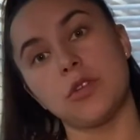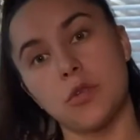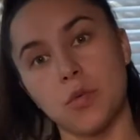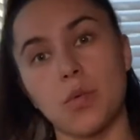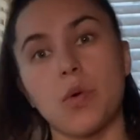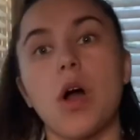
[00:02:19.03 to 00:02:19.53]

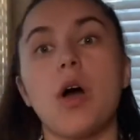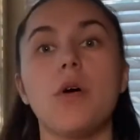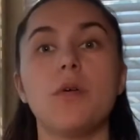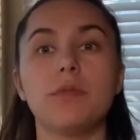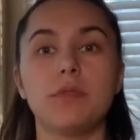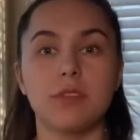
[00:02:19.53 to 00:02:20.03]

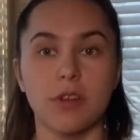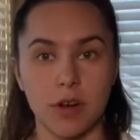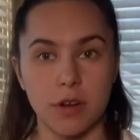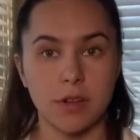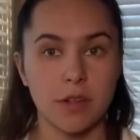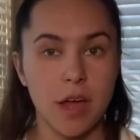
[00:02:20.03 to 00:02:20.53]
grow
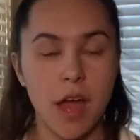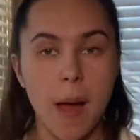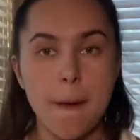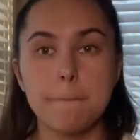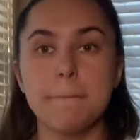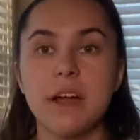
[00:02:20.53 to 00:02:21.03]
certain
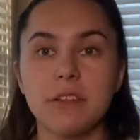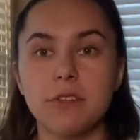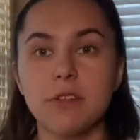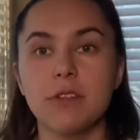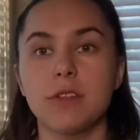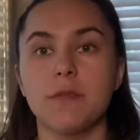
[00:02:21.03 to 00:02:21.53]

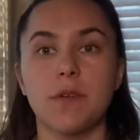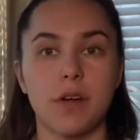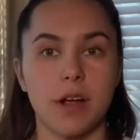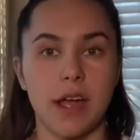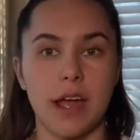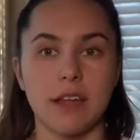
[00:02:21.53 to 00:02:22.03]
muscles for
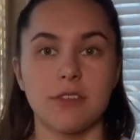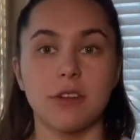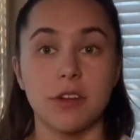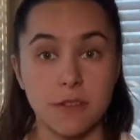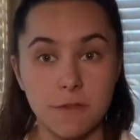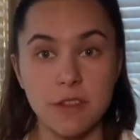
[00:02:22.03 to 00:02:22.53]
a
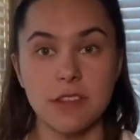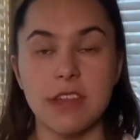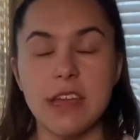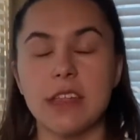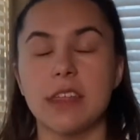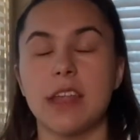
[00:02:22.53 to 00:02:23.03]
certain
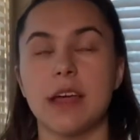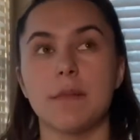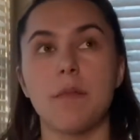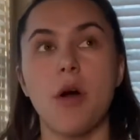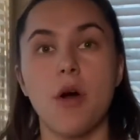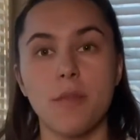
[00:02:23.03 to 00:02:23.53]
physique that I'm
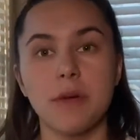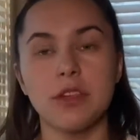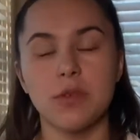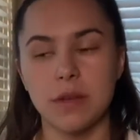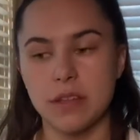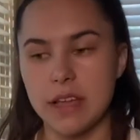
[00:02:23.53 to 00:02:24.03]
hoping to
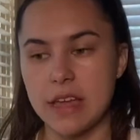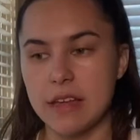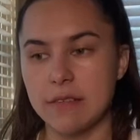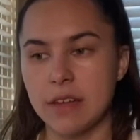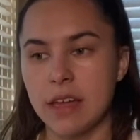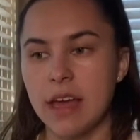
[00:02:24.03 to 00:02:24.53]
achieve.
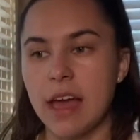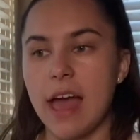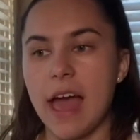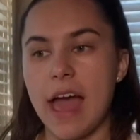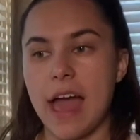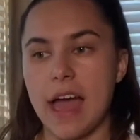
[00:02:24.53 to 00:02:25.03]

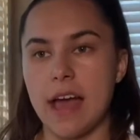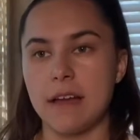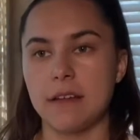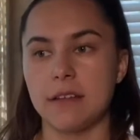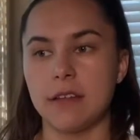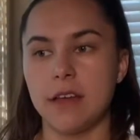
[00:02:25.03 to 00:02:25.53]

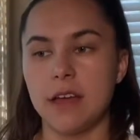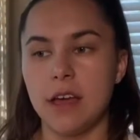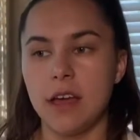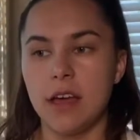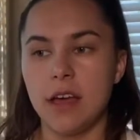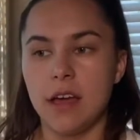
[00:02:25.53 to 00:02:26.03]
And
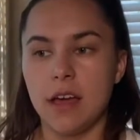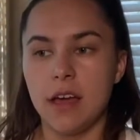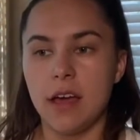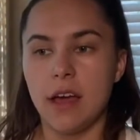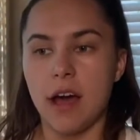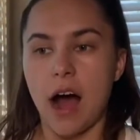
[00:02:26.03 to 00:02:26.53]

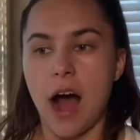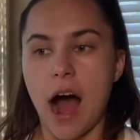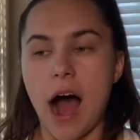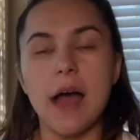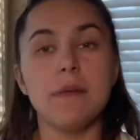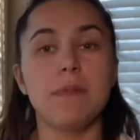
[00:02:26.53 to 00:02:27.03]

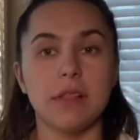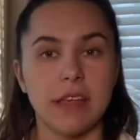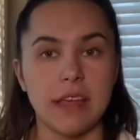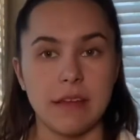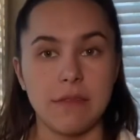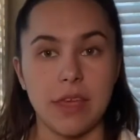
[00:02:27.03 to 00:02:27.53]
I
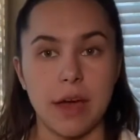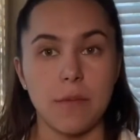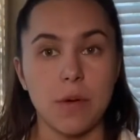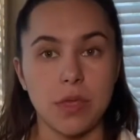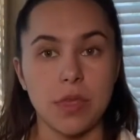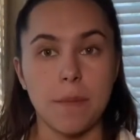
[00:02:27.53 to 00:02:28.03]
believe that
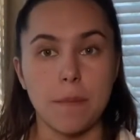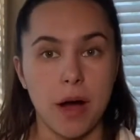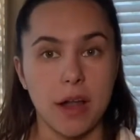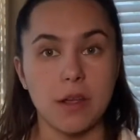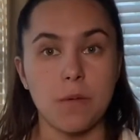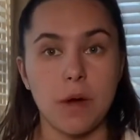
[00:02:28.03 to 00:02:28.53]
with
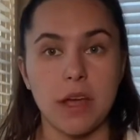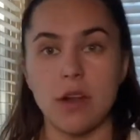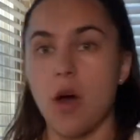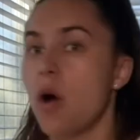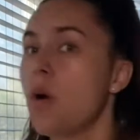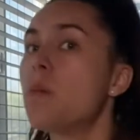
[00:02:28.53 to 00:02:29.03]
body weight
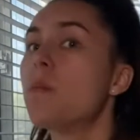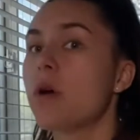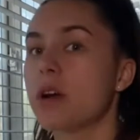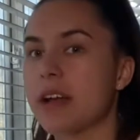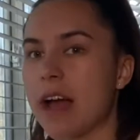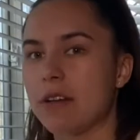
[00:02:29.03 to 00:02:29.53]
home
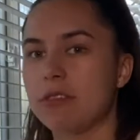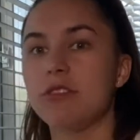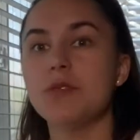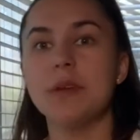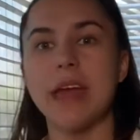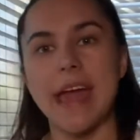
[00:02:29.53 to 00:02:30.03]
workouts, you
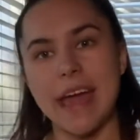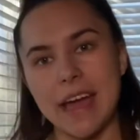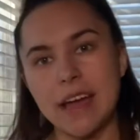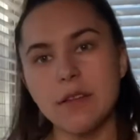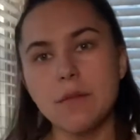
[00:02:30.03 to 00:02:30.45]
can